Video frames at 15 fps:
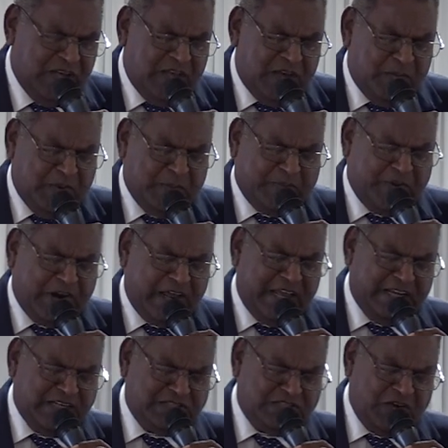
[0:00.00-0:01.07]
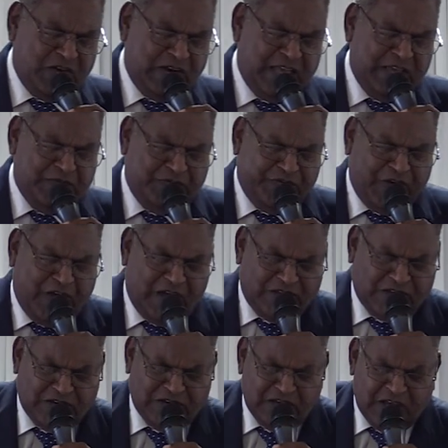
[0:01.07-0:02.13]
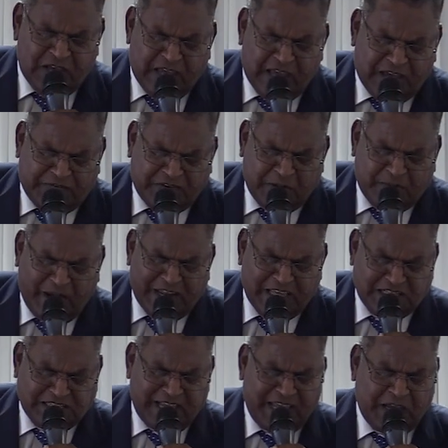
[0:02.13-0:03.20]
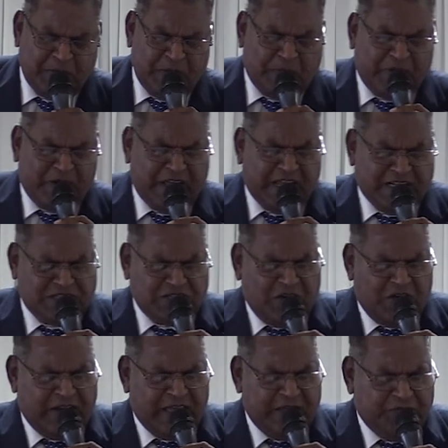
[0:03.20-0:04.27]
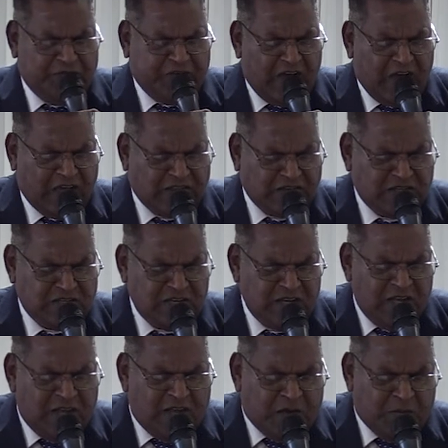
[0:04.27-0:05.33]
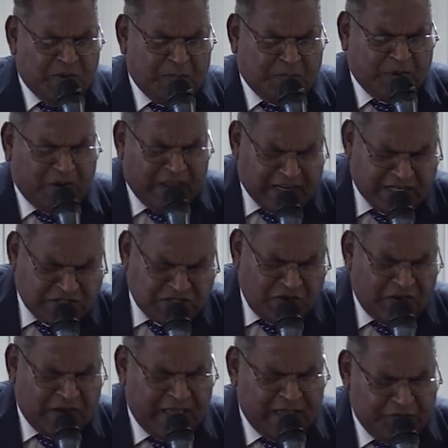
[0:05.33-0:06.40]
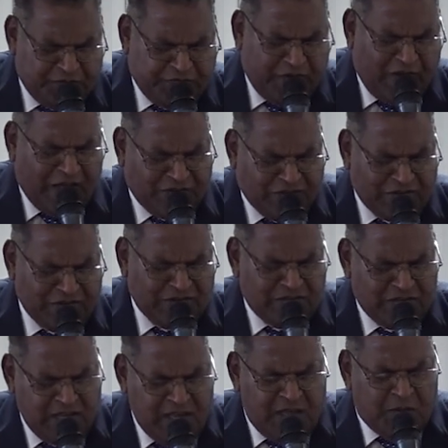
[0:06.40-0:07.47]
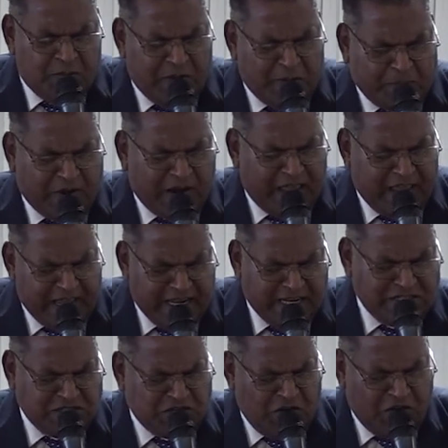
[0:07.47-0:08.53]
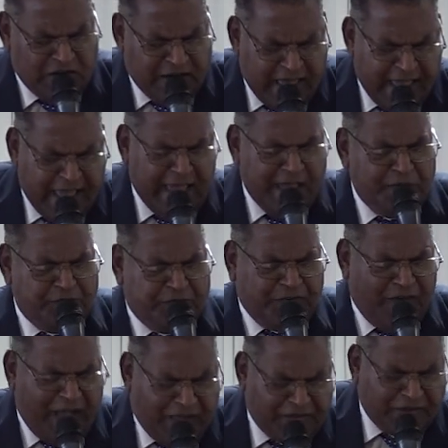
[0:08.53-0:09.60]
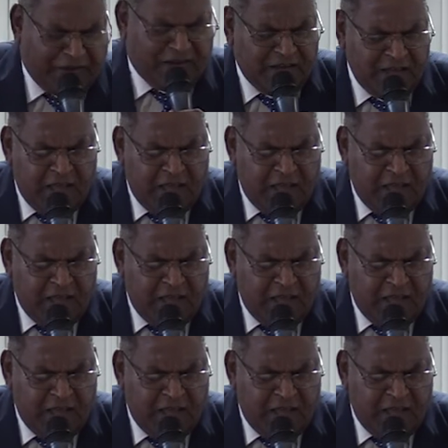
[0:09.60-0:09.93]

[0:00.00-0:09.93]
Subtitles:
We praise Your name, Father. Everybody saying, we praise Your name, Father. We praise Your name, Father. We praise Your name, Father.